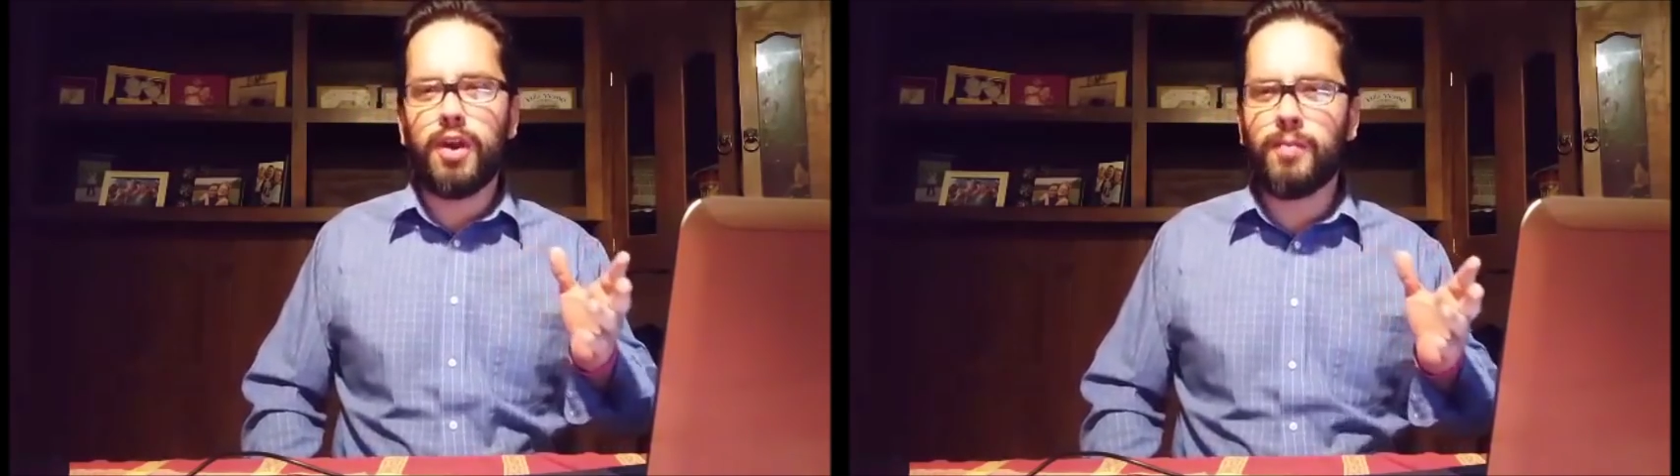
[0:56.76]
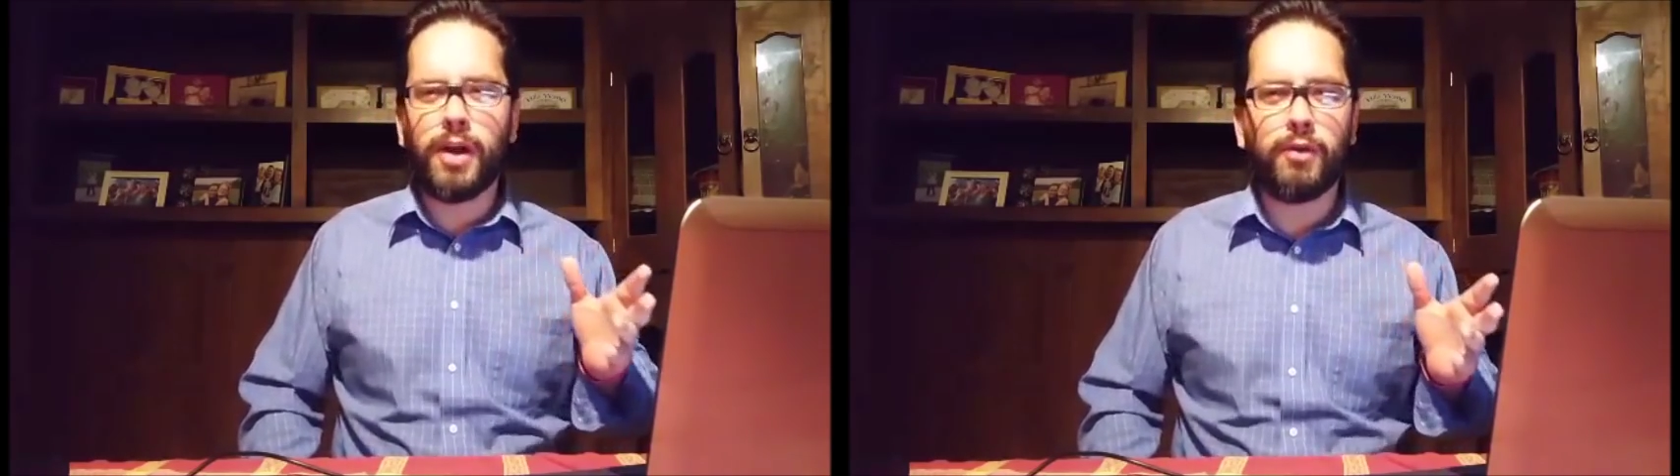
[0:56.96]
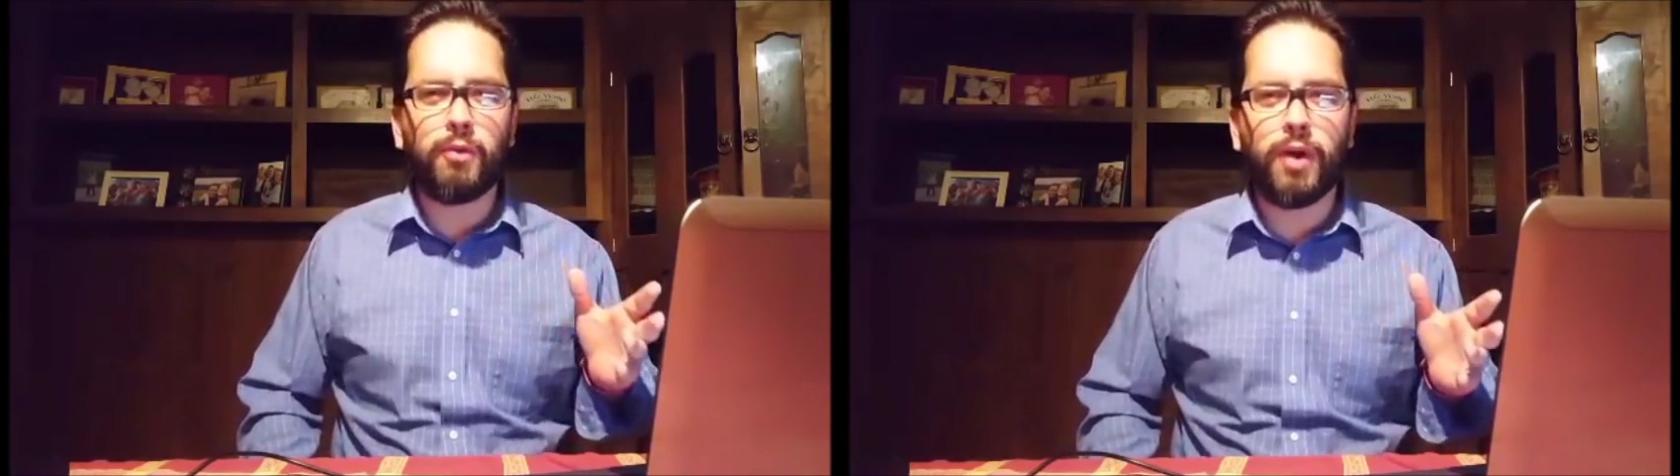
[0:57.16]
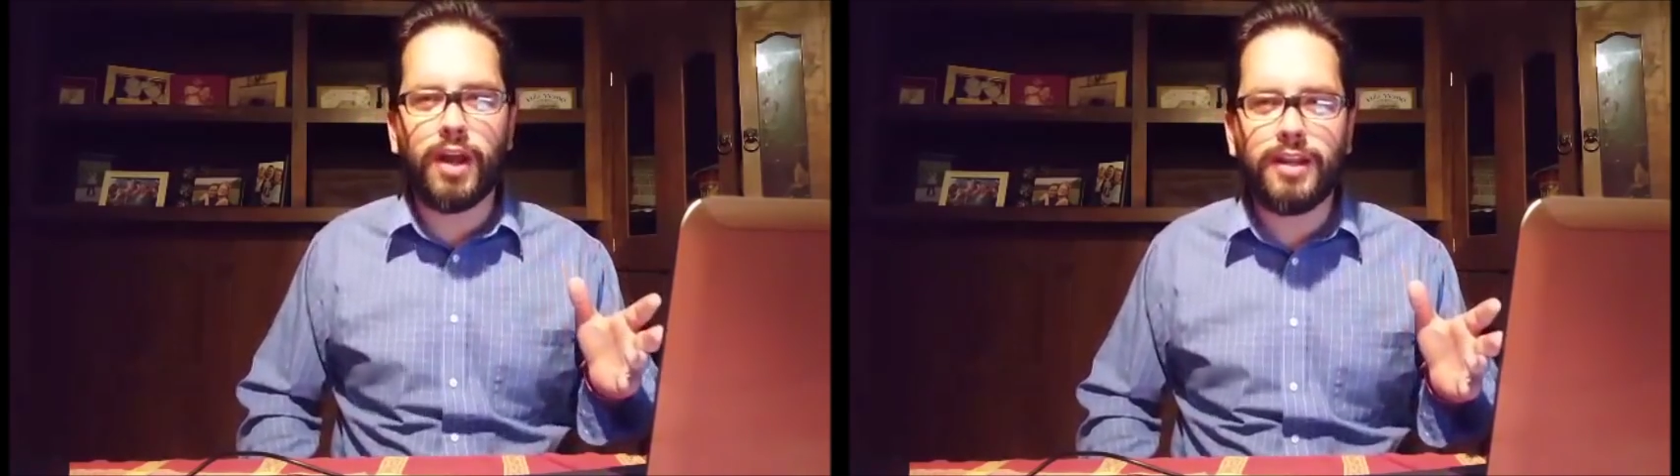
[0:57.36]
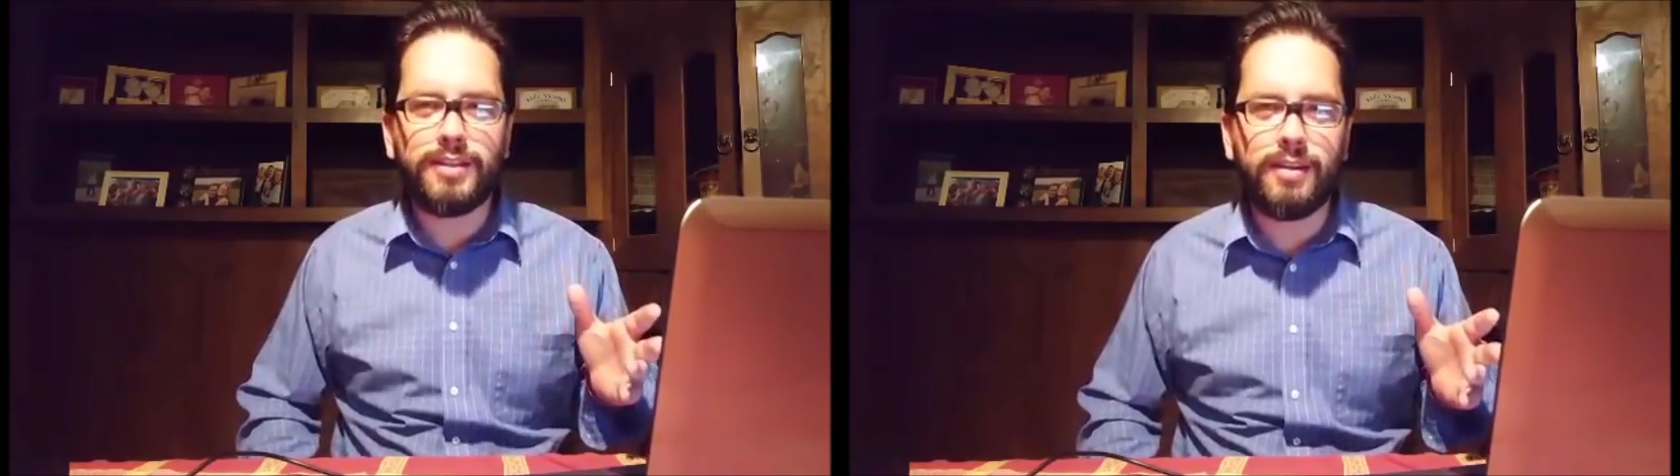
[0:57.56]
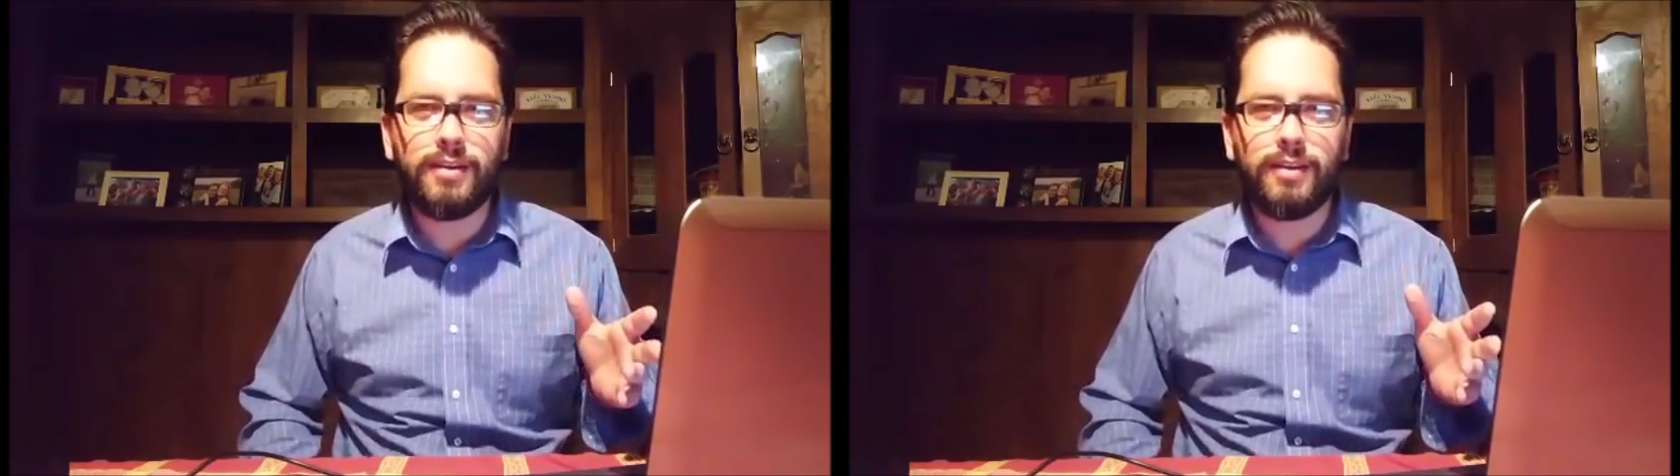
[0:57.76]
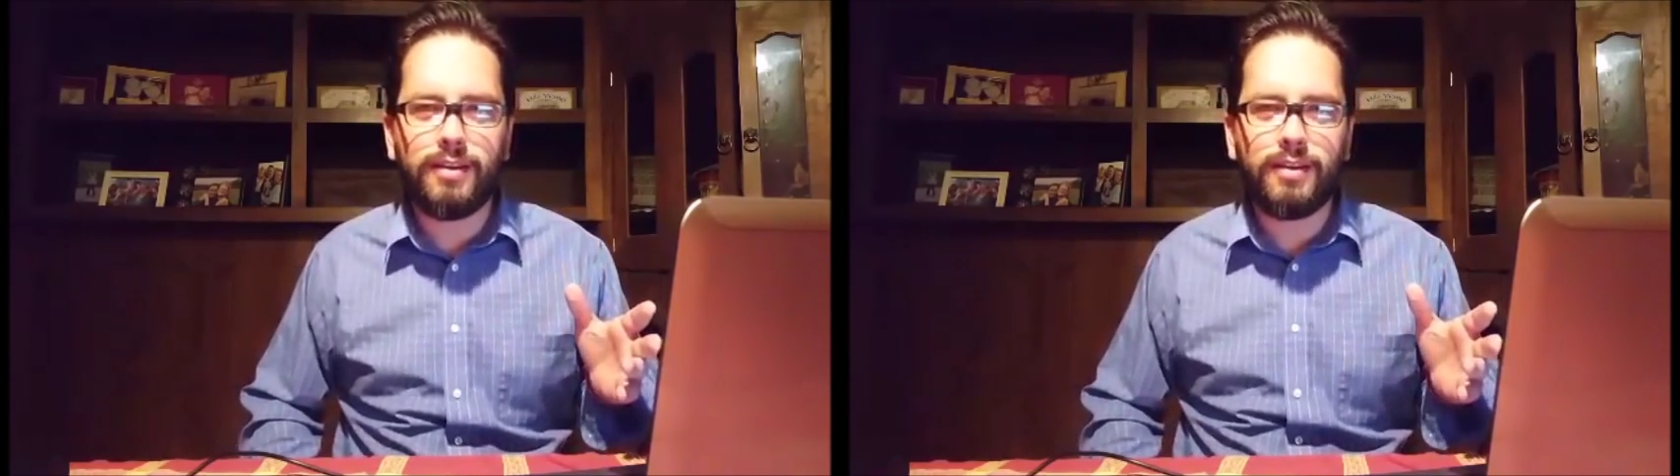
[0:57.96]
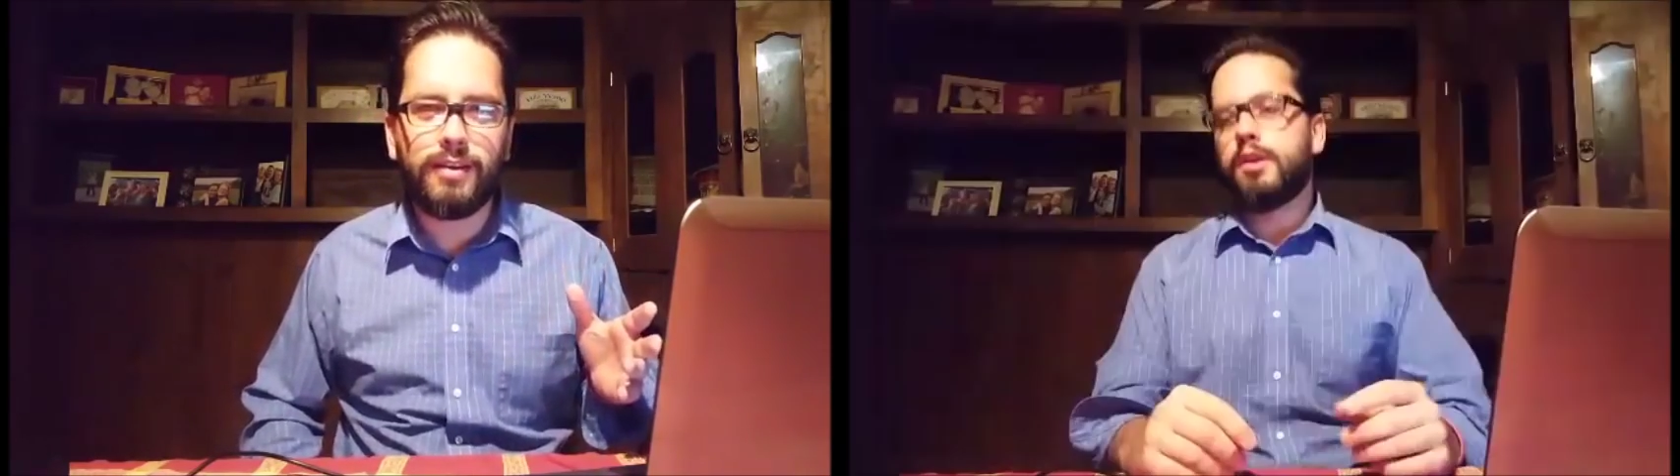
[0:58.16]
am I right?
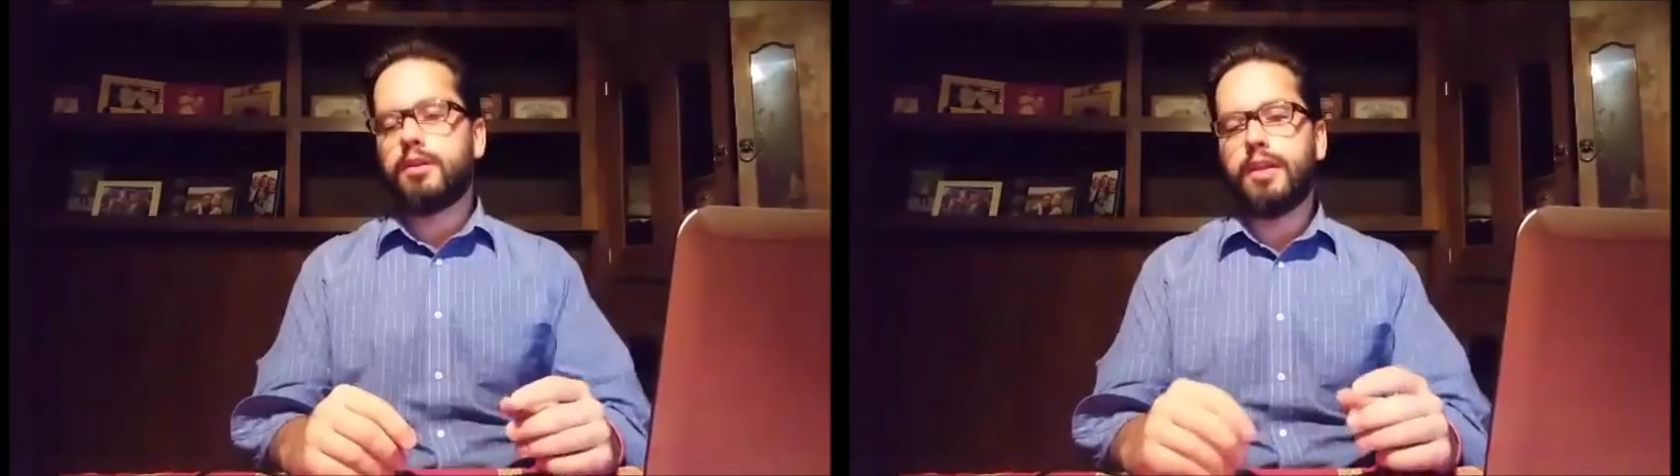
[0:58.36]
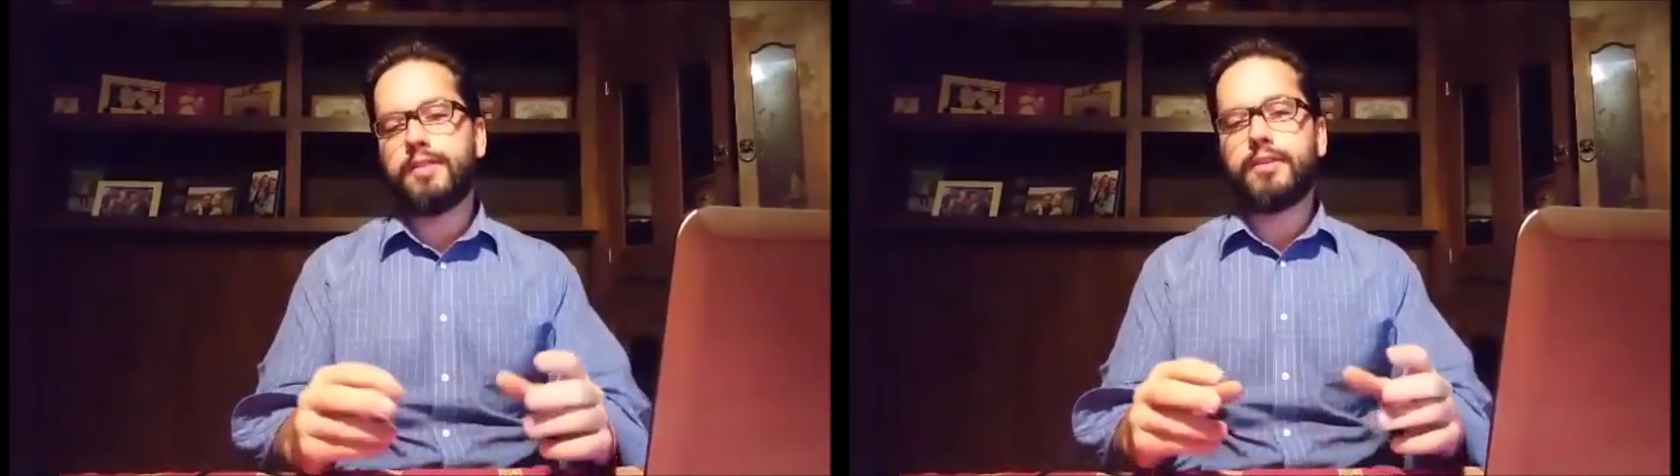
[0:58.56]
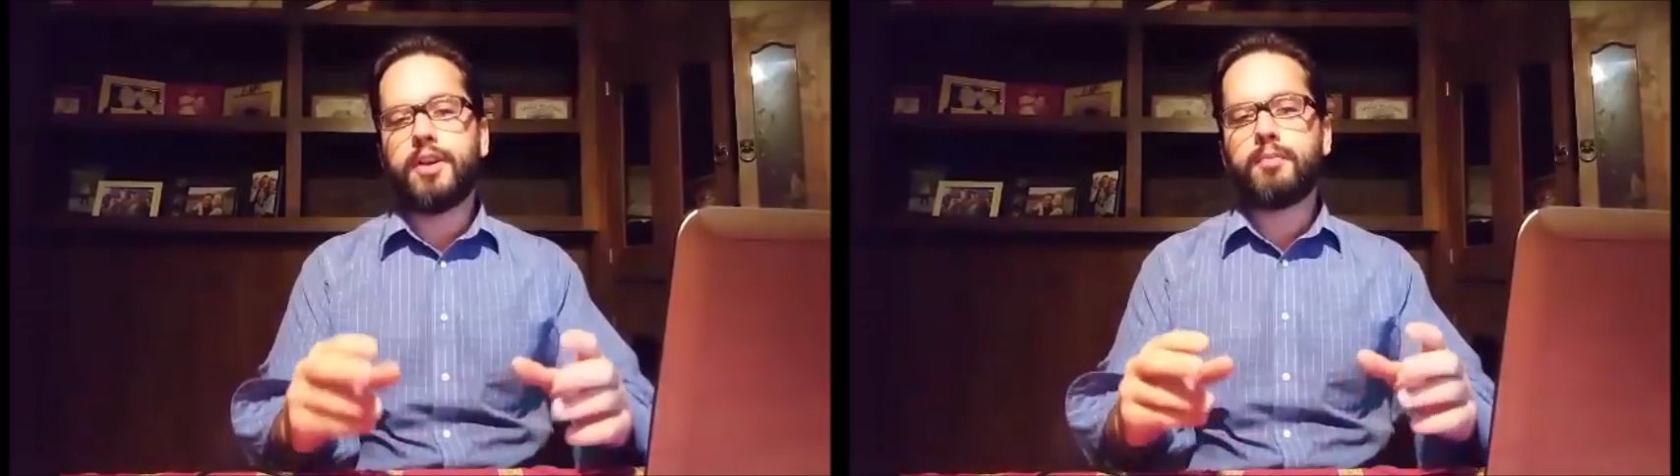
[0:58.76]
Lesson